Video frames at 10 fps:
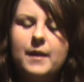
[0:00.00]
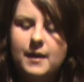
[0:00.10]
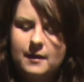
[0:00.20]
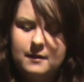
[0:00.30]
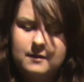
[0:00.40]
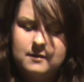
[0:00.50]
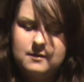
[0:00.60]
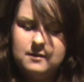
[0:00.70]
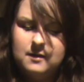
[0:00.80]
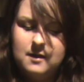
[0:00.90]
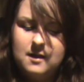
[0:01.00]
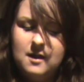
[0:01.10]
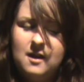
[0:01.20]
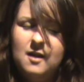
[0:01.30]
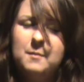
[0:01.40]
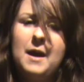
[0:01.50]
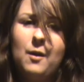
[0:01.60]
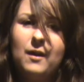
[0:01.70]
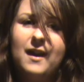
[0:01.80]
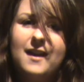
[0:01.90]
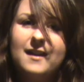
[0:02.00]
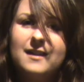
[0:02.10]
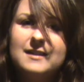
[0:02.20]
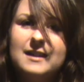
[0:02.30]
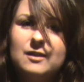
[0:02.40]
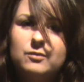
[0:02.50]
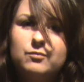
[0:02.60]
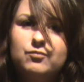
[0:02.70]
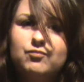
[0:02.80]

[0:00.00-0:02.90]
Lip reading: and power got knocked out.